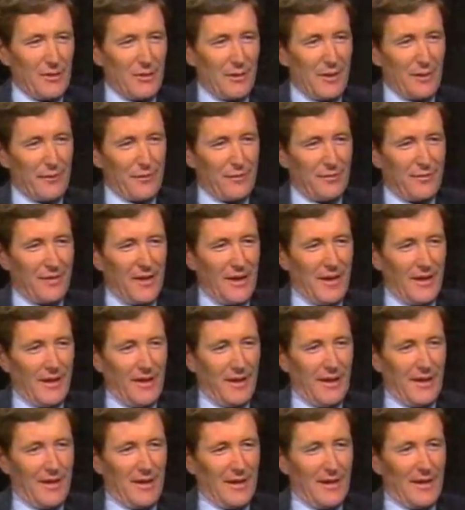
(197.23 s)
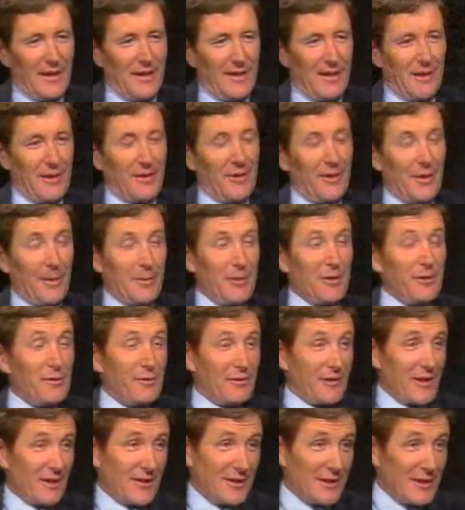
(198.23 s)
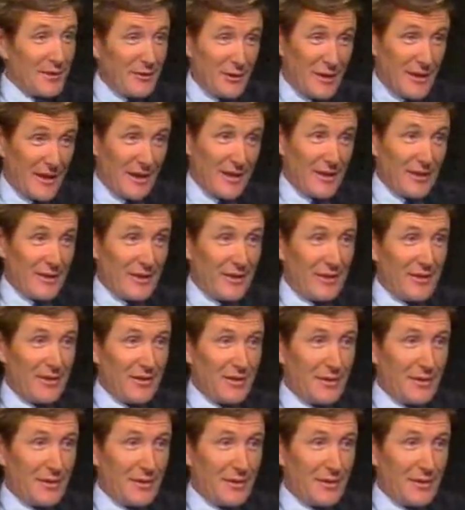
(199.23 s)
you have, I mean, you've gone to live in England